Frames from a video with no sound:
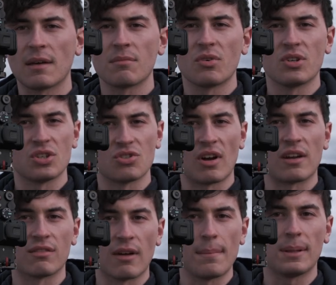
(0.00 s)
I'm going to try
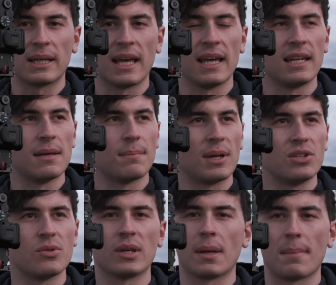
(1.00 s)
to replicate it by
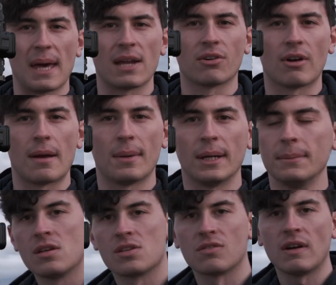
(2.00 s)
doing a panorama.
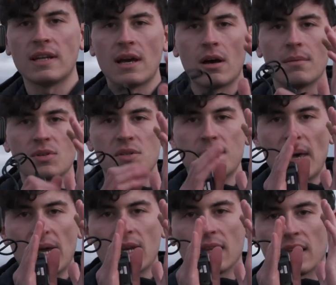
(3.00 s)
So right now I'm just
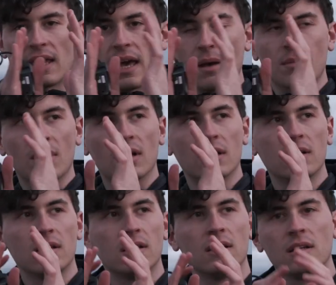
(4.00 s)
panning the camera
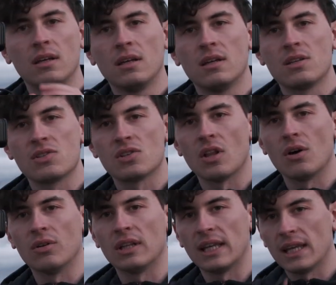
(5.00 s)

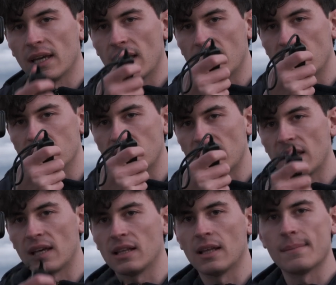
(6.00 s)
slowly and then
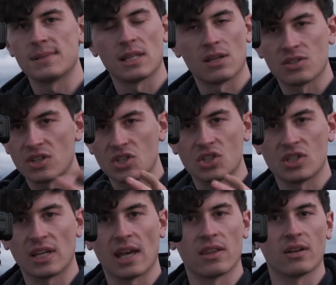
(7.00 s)
taking clips, and I'll stitch it
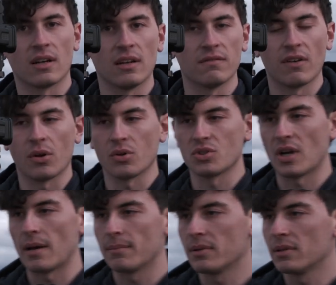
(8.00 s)
together in Photoshop.